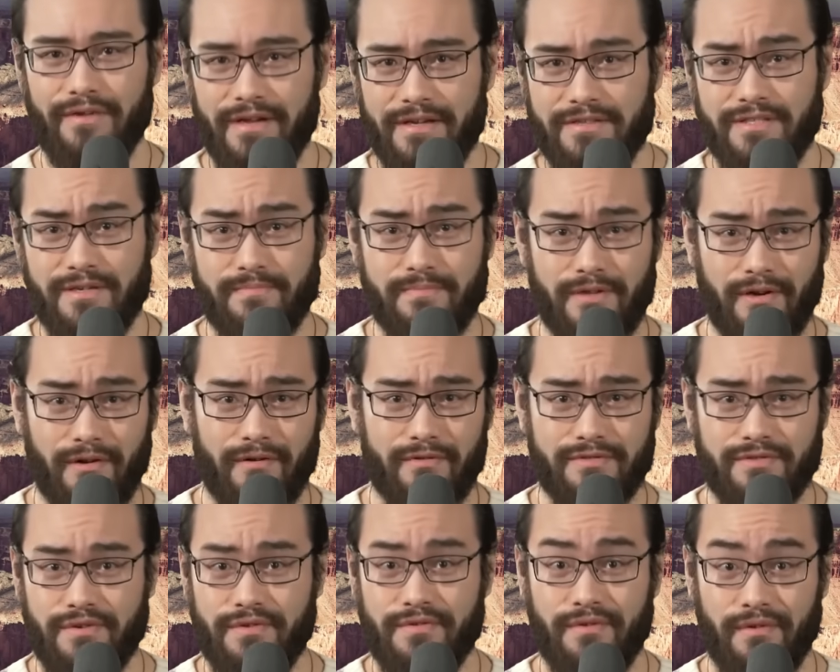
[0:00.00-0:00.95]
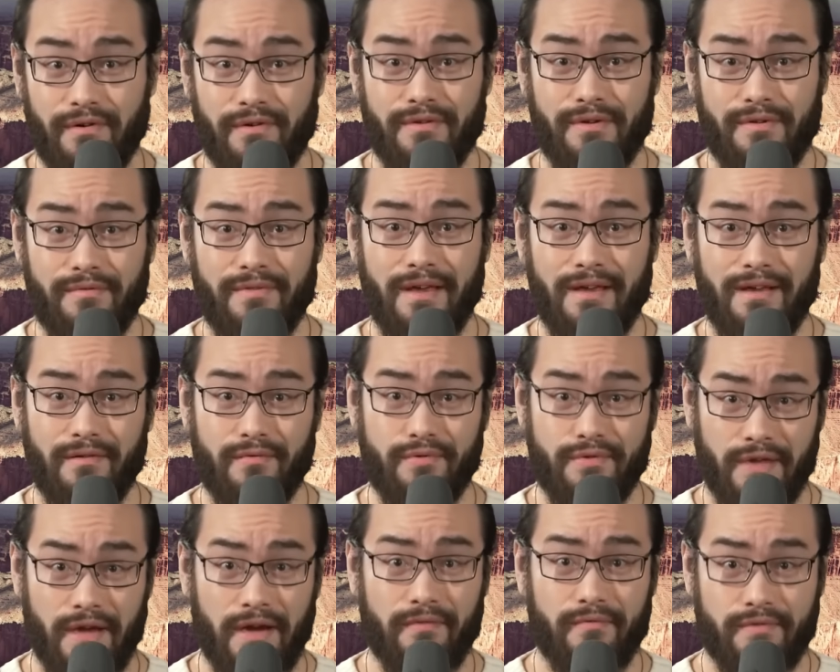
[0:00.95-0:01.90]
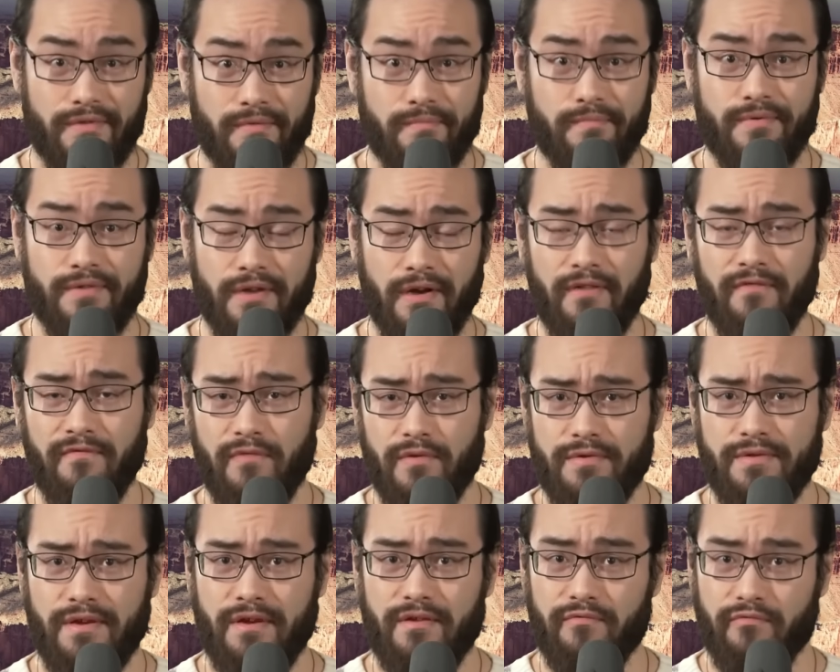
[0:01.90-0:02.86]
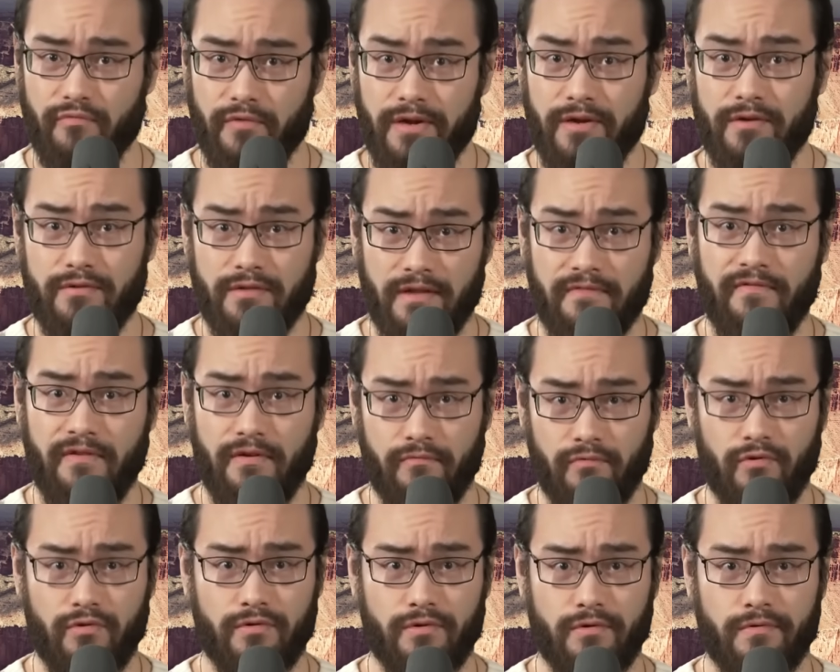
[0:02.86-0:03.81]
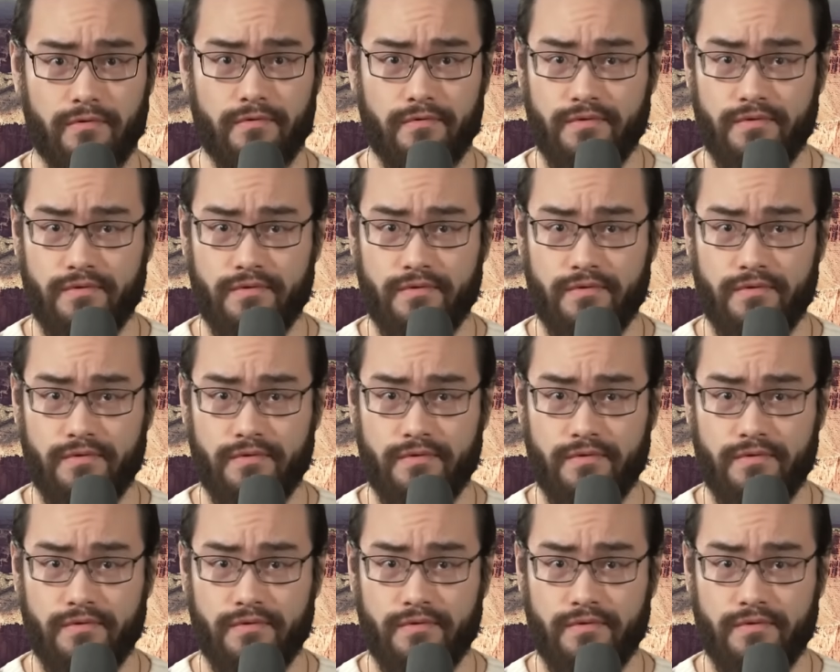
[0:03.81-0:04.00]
Egyptologists argue that Osiris himself was a real living ruler